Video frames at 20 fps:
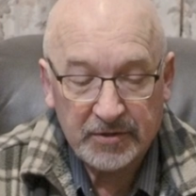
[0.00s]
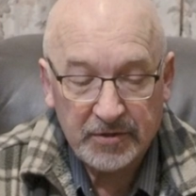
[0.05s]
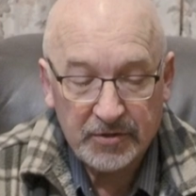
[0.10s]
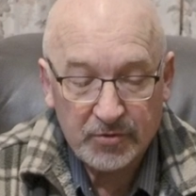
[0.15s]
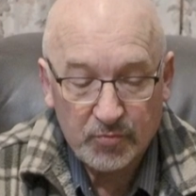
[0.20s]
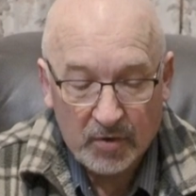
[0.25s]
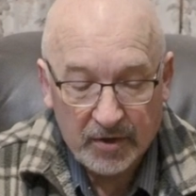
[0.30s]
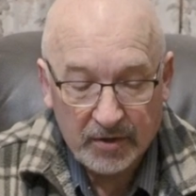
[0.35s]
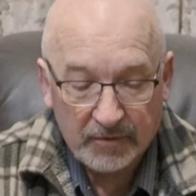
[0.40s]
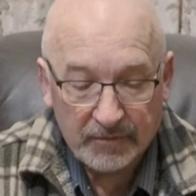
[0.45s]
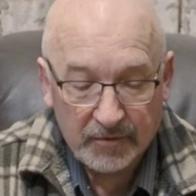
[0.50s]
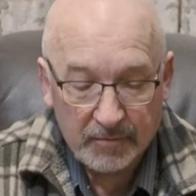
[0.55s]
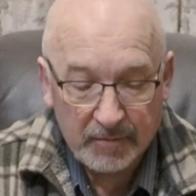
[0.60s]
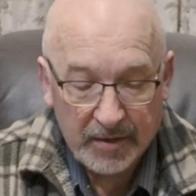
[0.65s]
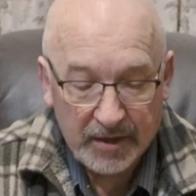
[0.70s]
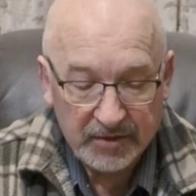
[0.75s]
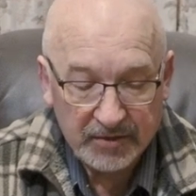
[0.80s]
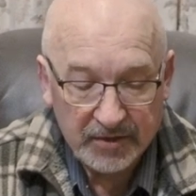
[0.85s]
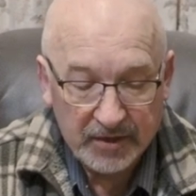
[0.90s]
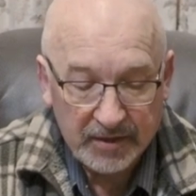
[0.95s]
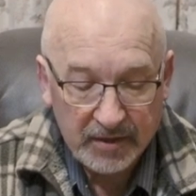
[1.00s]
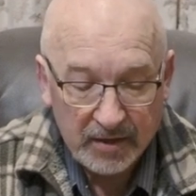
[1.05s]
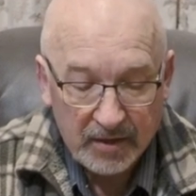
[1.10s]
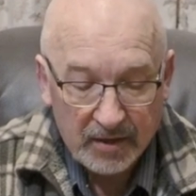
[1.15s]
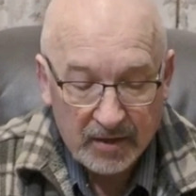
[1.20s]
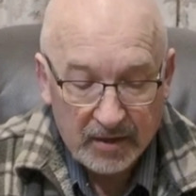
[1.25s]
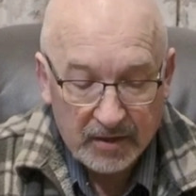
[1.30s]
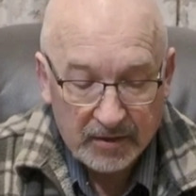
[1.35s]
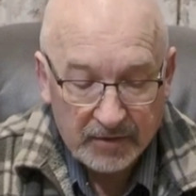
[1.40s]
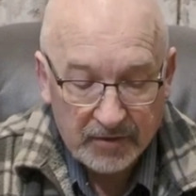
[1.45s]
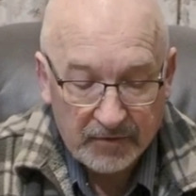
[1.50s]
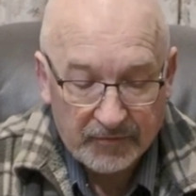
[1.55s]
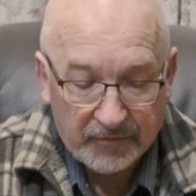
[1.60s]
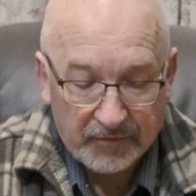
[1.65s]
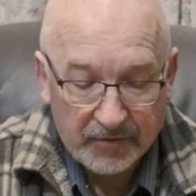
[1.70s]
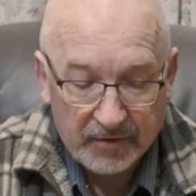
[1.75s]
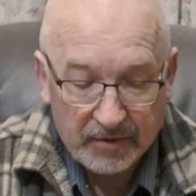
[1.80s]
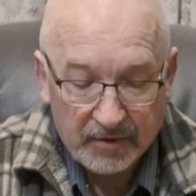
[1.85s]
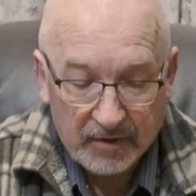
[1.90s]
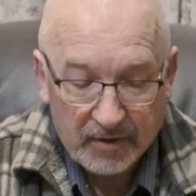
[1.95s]
Each one of them has a
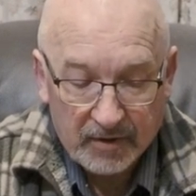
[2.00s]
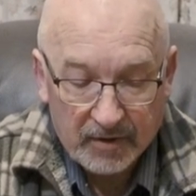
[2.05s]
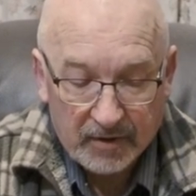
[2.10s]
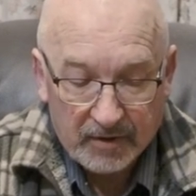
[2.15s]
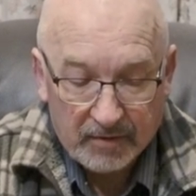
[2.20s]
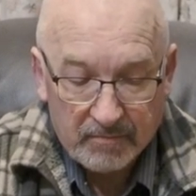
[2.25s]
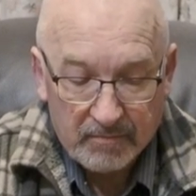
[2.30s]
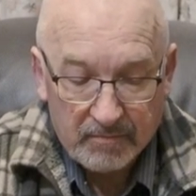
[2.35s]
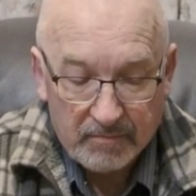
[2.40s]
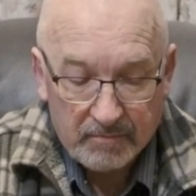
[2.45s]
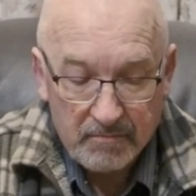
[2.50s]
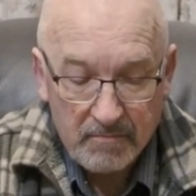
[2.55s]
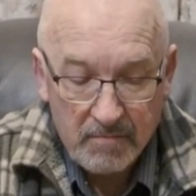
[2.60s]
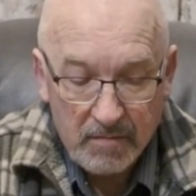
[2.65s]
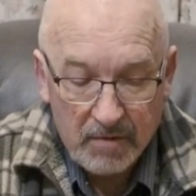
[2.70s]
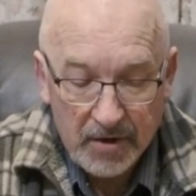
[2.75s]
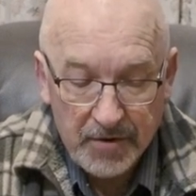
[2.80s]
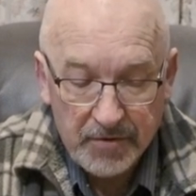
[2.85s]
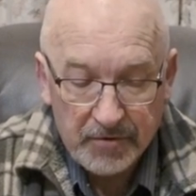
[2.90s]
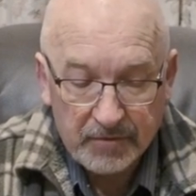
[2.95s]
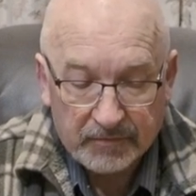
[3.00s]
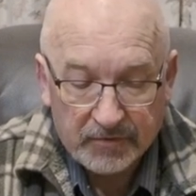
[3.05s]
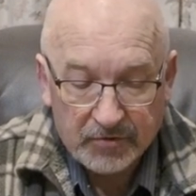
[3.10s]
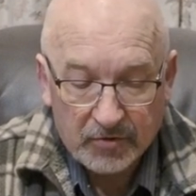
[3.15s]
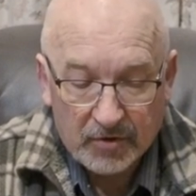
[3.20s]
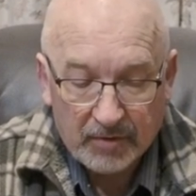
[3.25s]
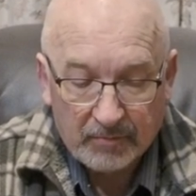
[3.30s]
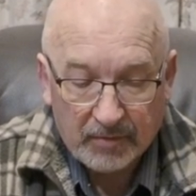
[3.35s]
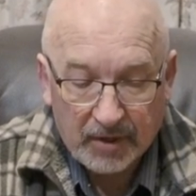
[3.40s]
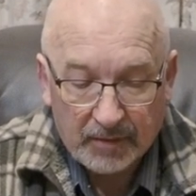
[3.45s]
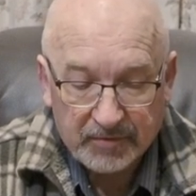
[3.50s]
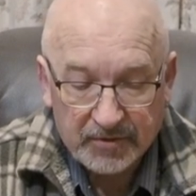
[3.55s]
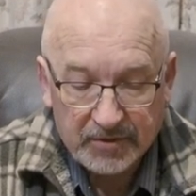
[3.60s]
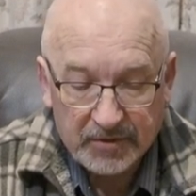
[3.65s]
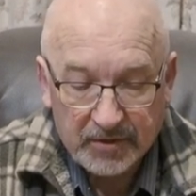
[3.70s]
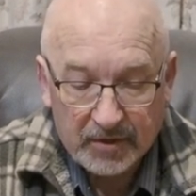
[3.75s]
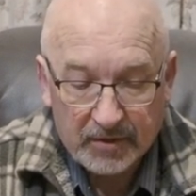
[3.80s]
different mode of time-lapse